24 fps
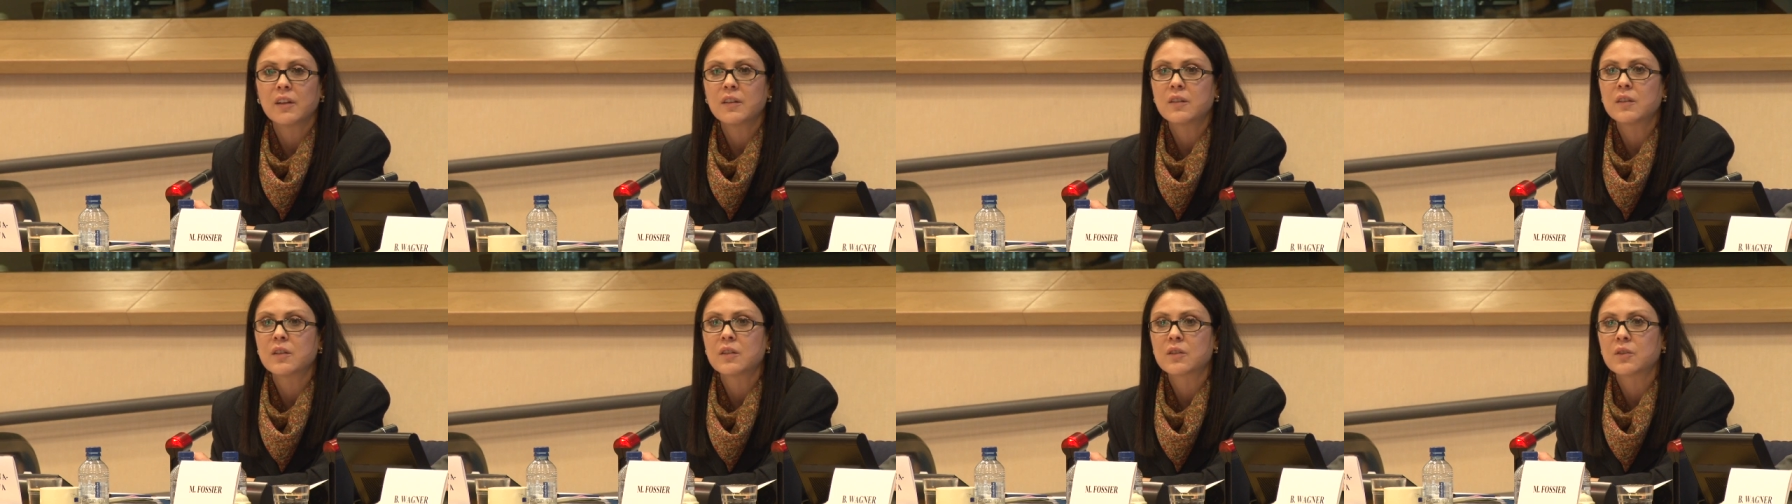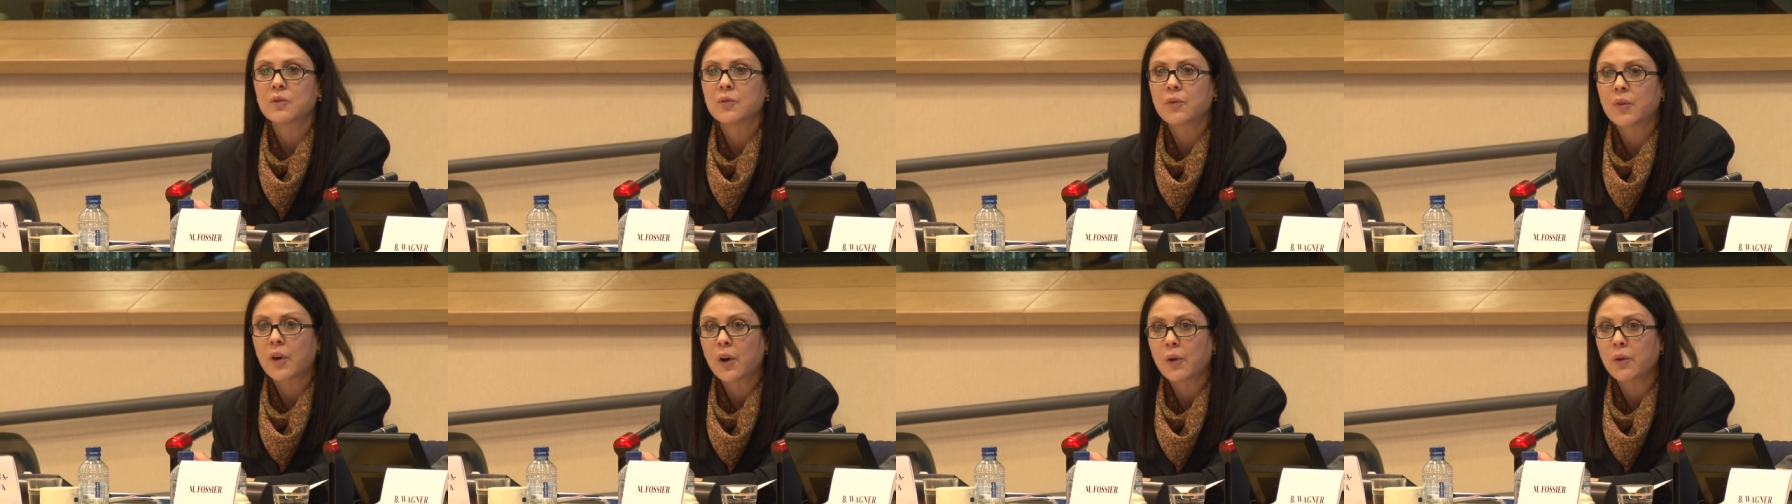This
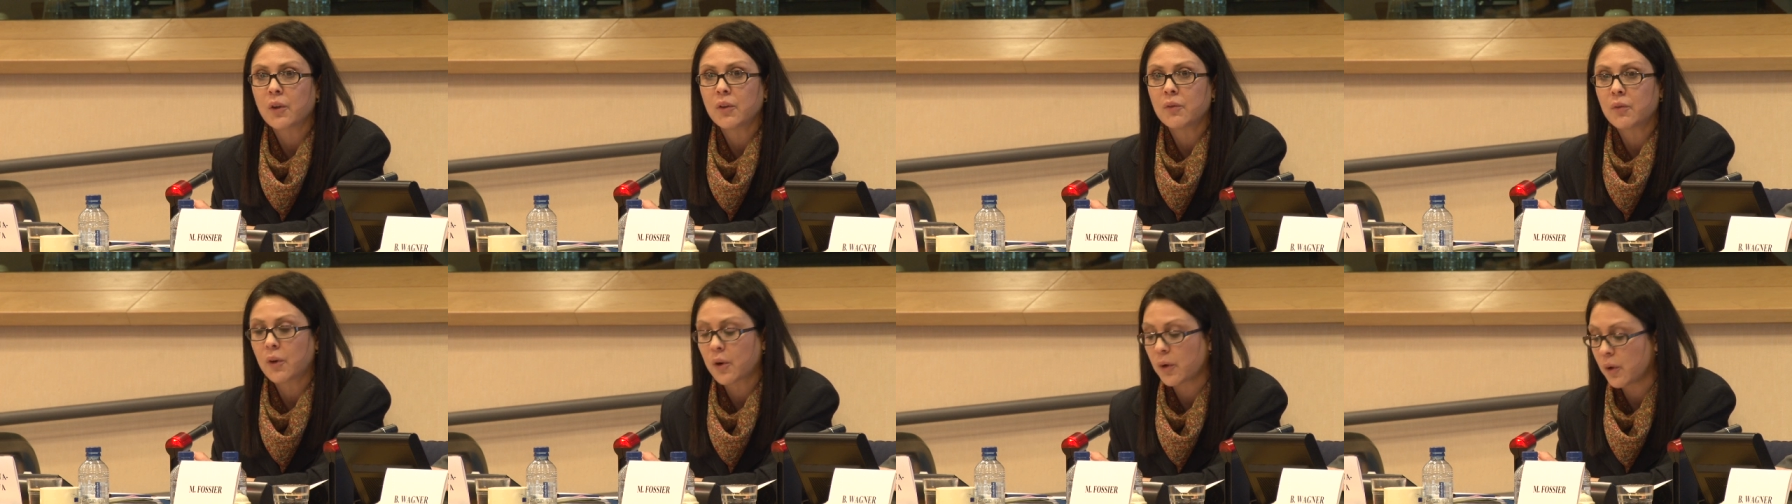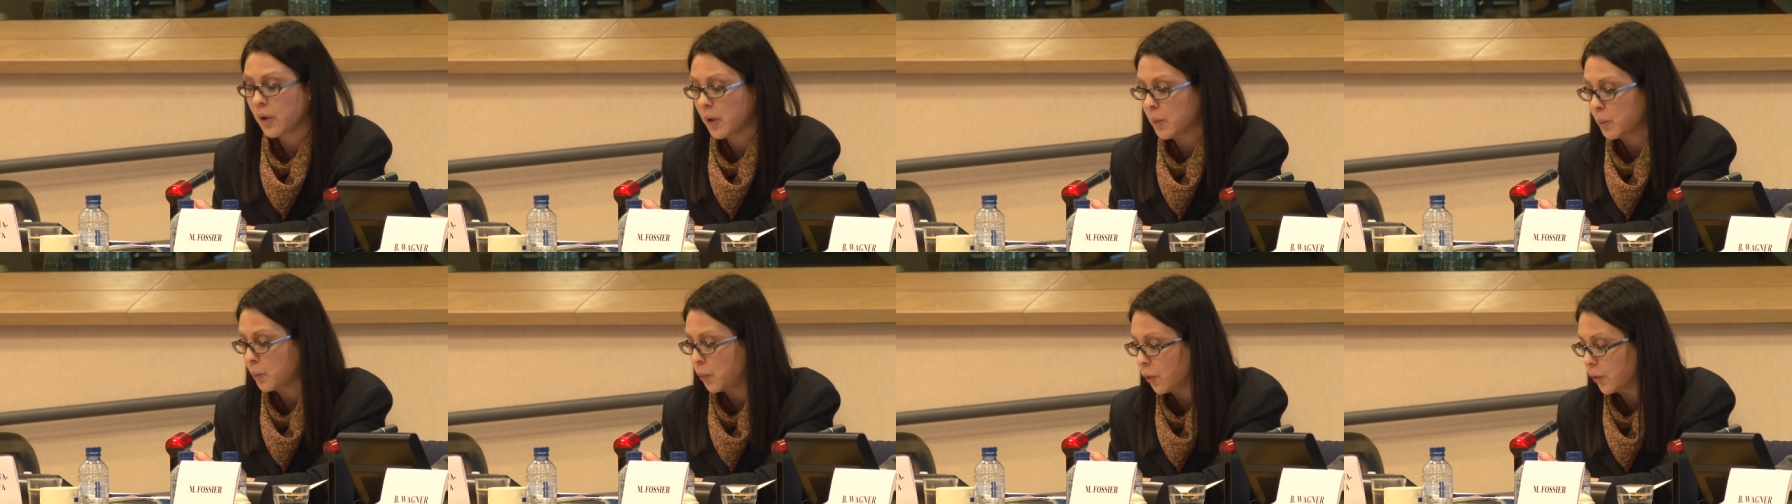is a very,
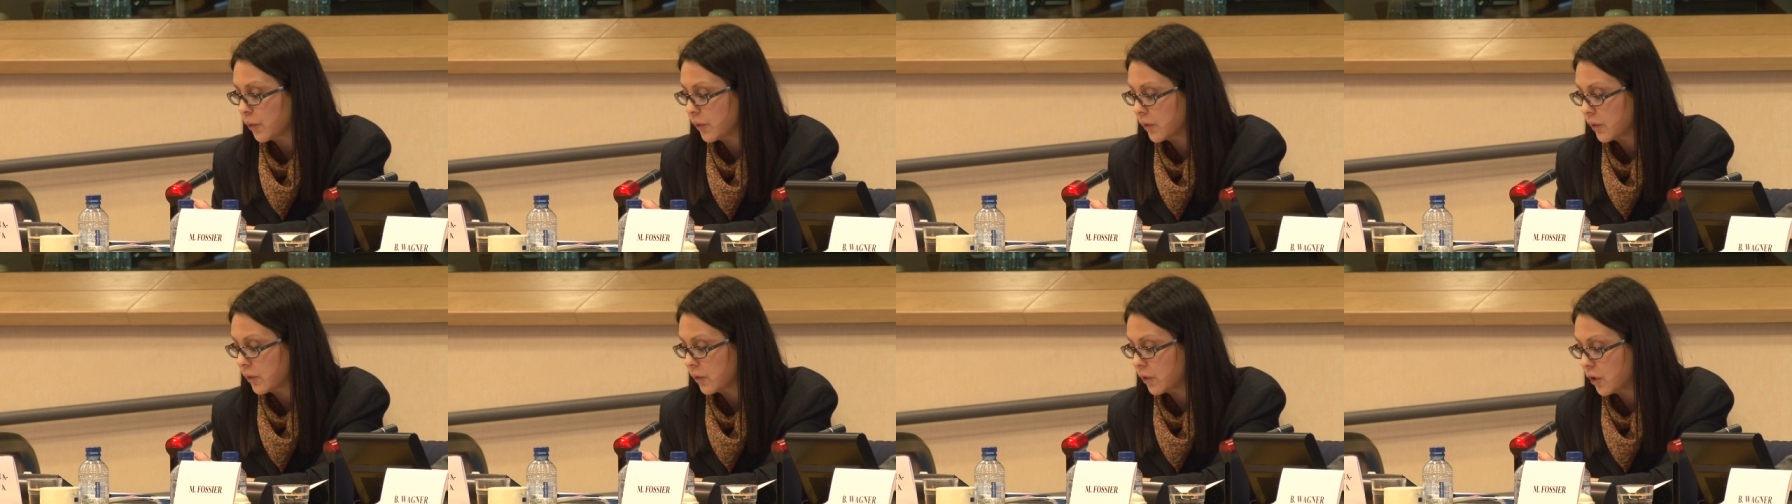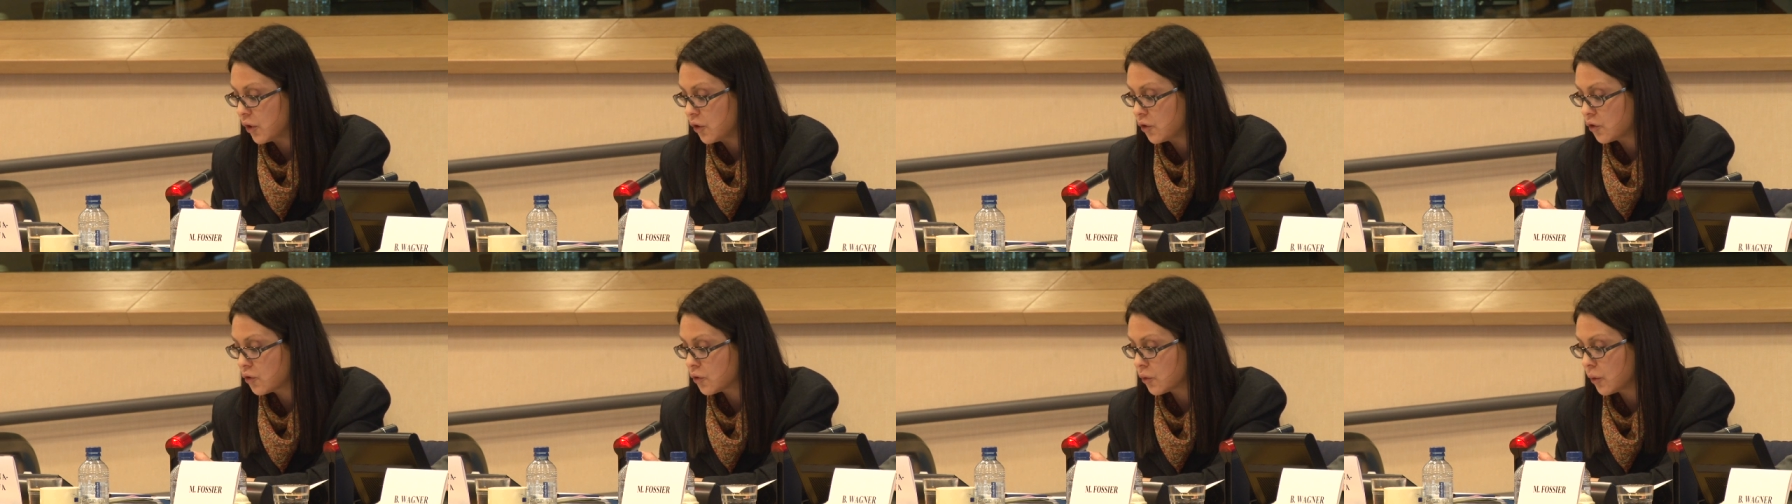very
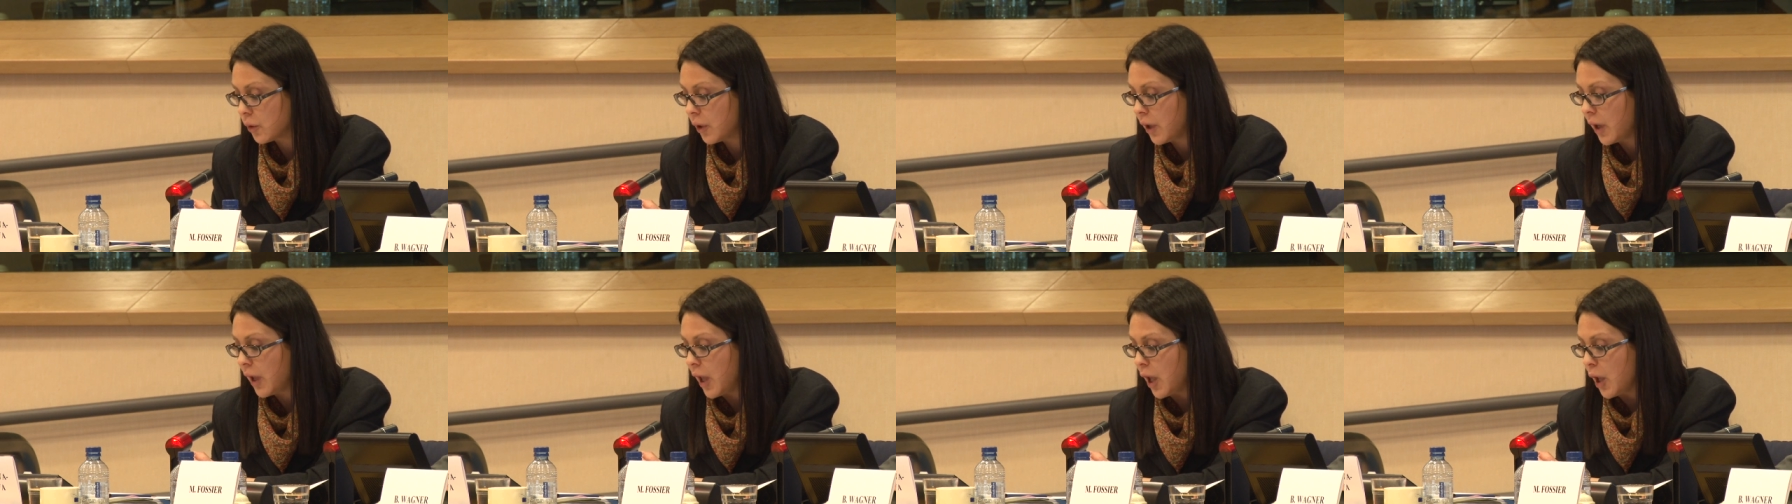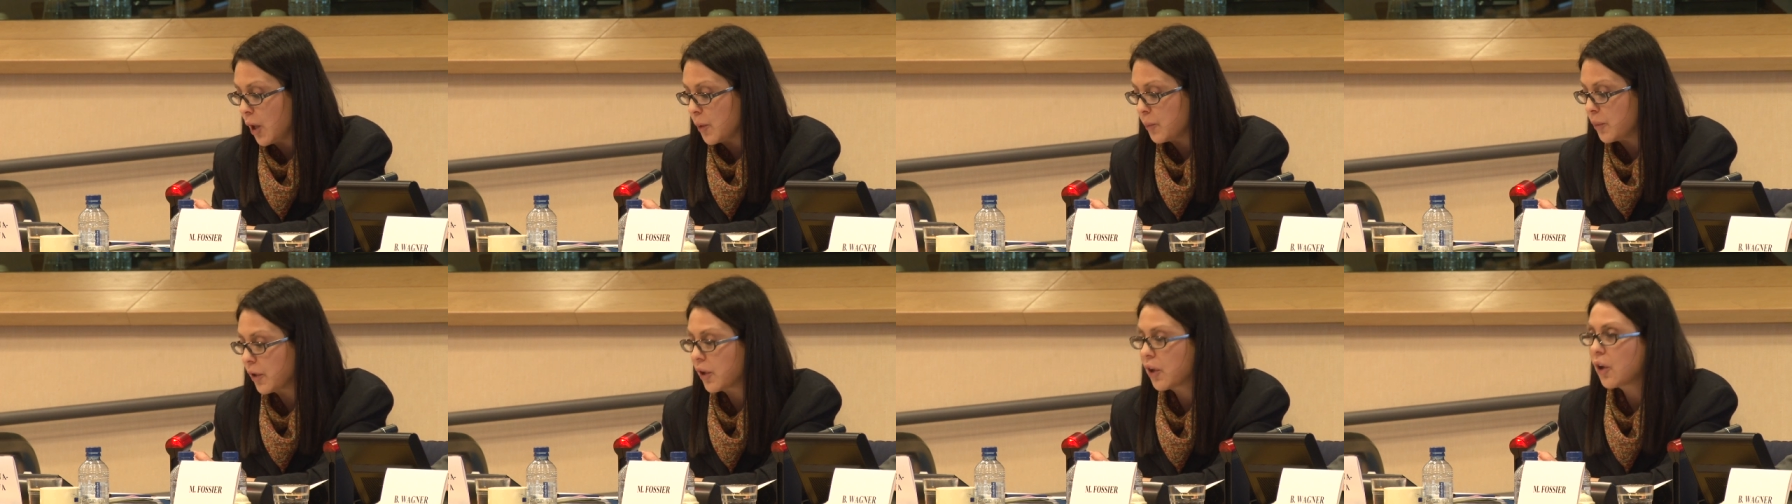important issue
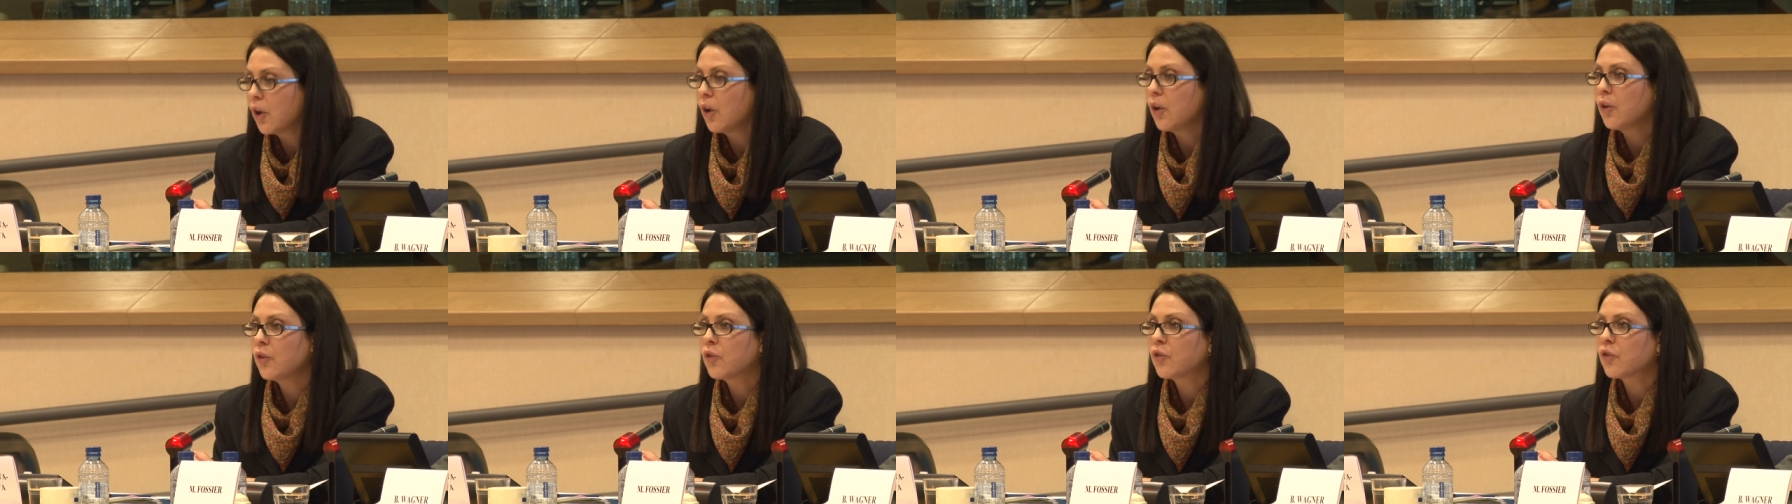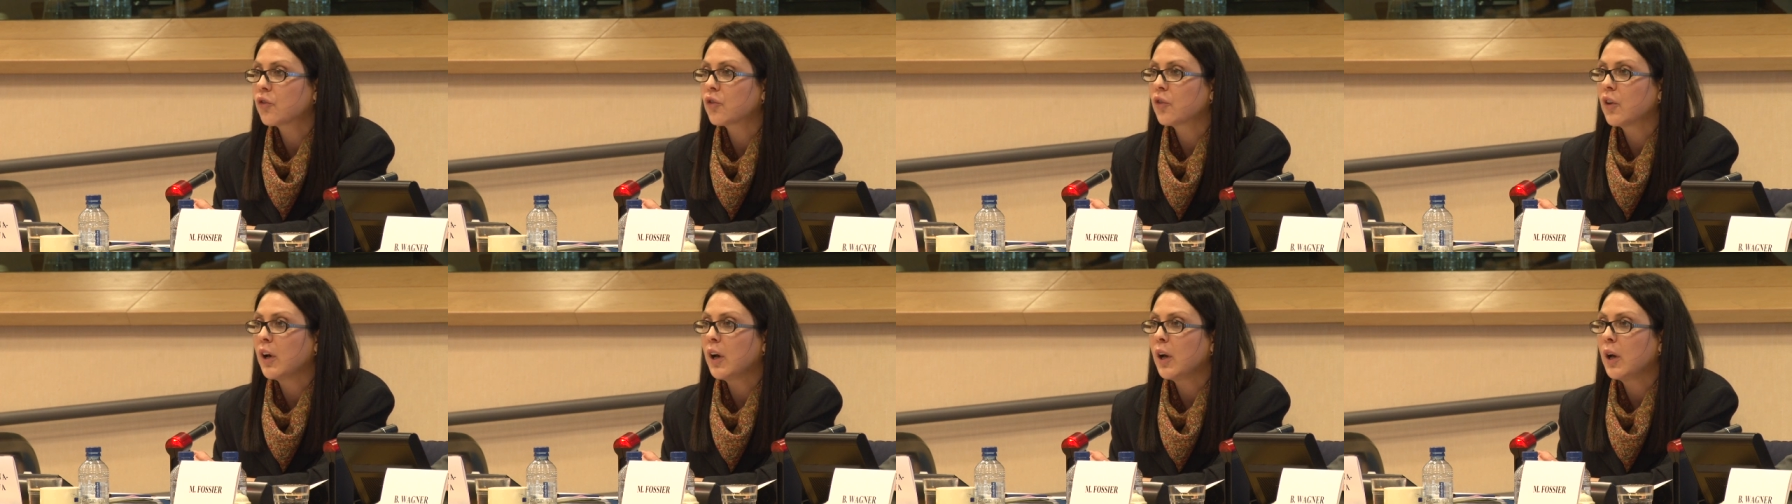
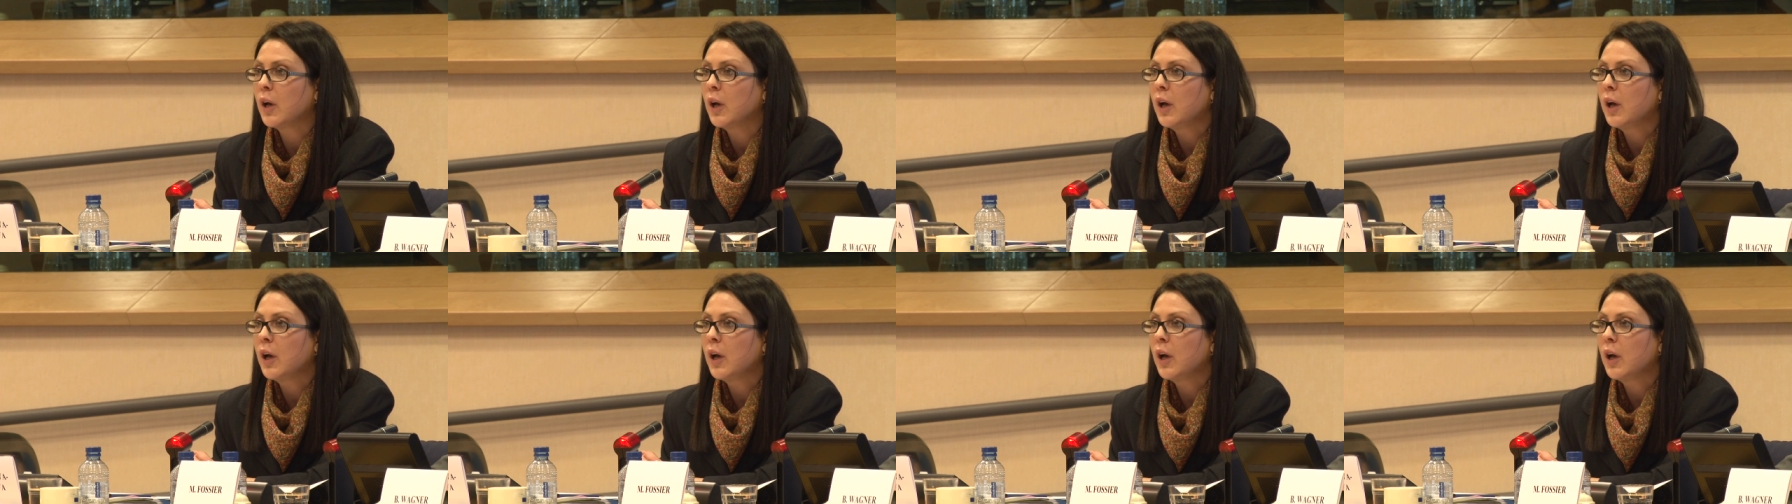because